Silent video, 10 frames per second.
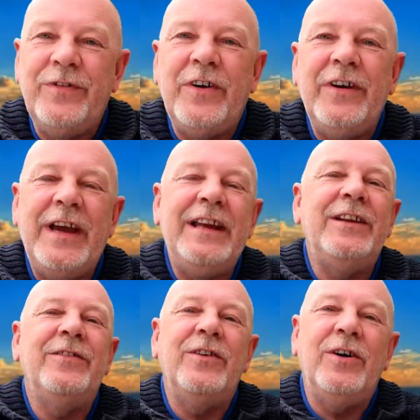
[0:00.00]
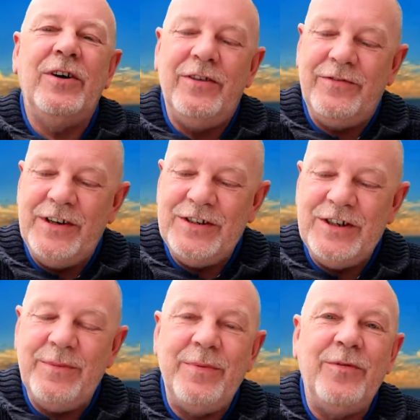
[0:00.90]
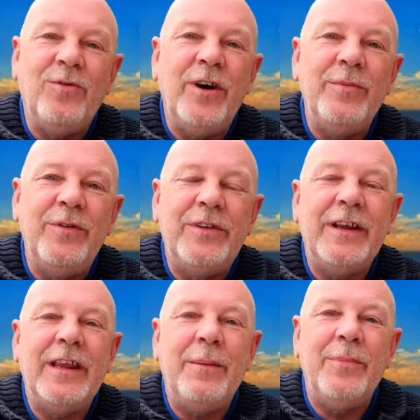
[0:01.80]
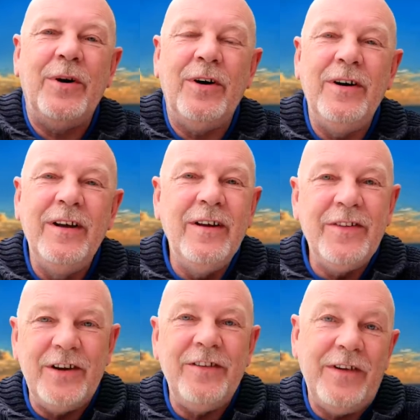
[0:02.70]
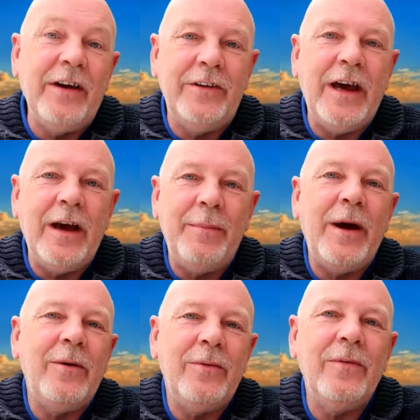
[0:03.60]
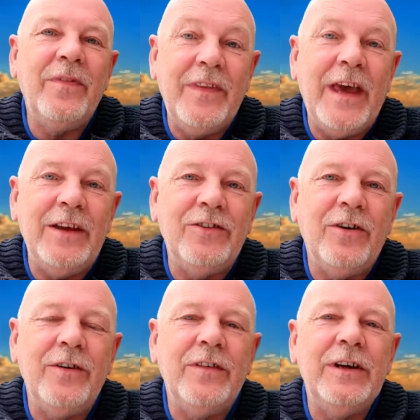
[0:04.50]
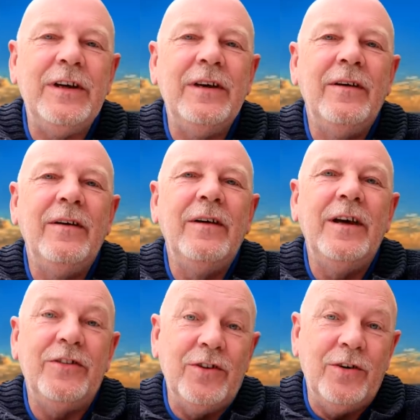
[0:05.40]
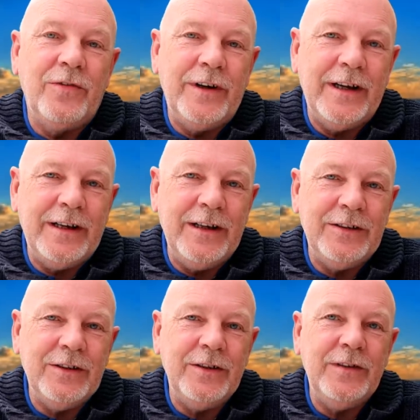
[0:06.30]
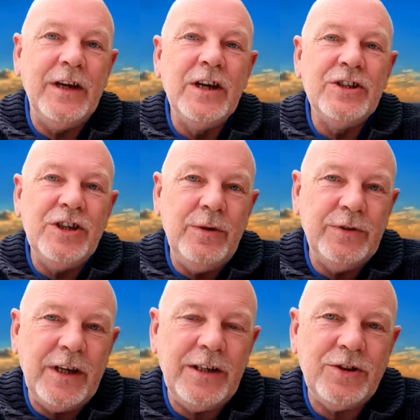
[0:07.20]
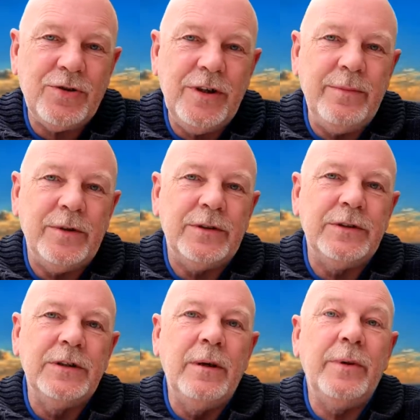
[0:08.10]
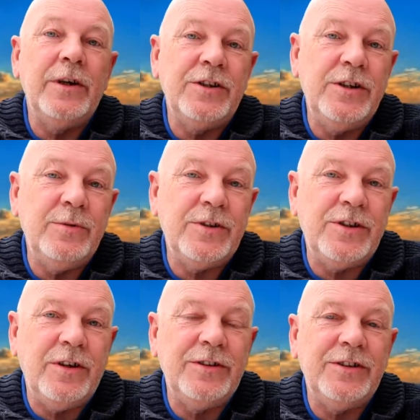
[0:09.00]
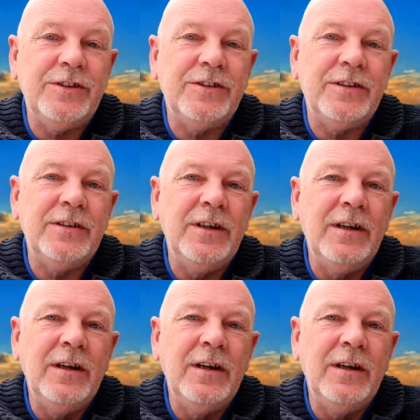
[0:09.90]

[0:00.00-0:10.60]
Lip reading: the very end of our friendship, before I moved out of that bar, that I found out about the HIV. His girlfriend had HIV. She was getting treatment because she was a Thai citizen,